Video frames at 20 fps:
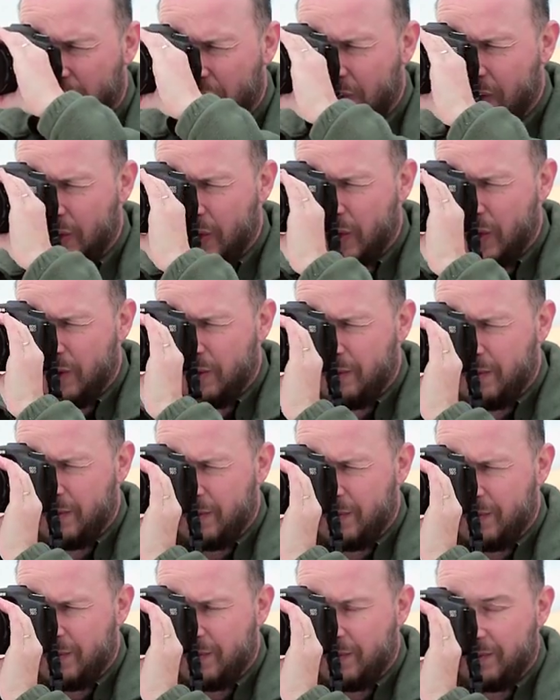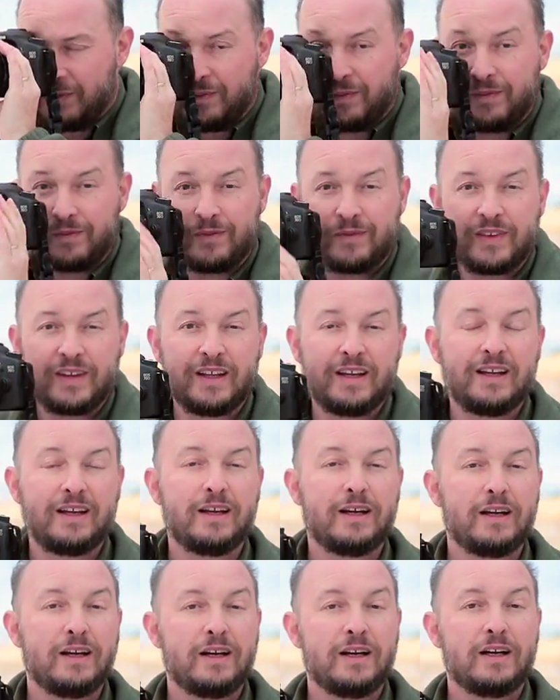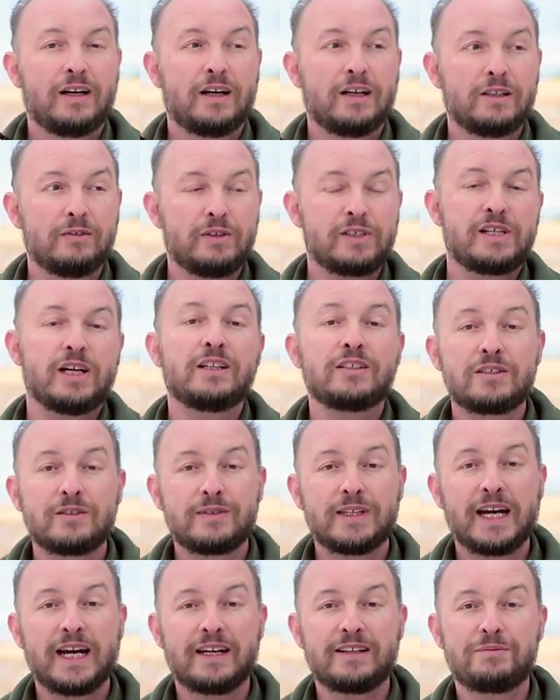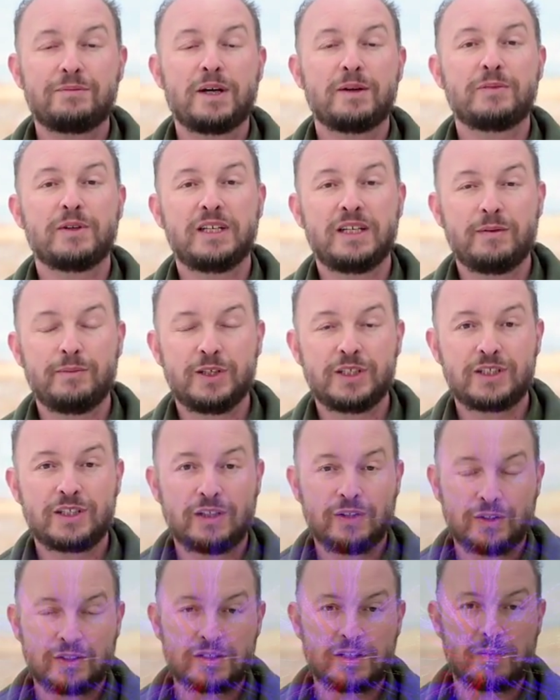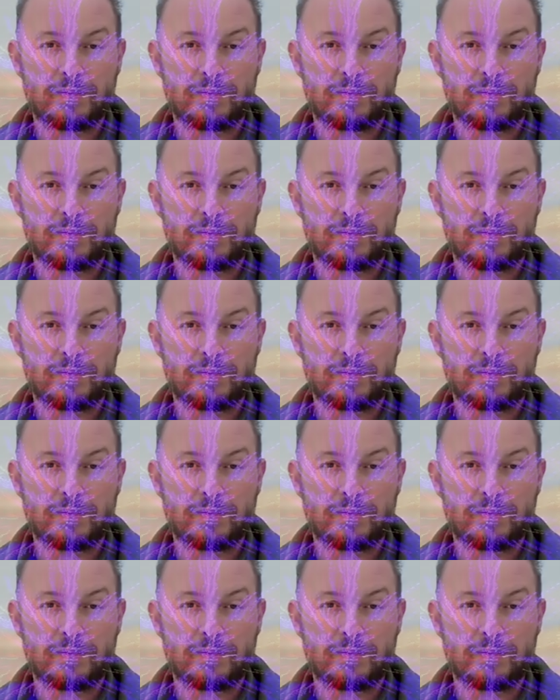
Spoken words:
Zoom. And the result of that might be an image that looks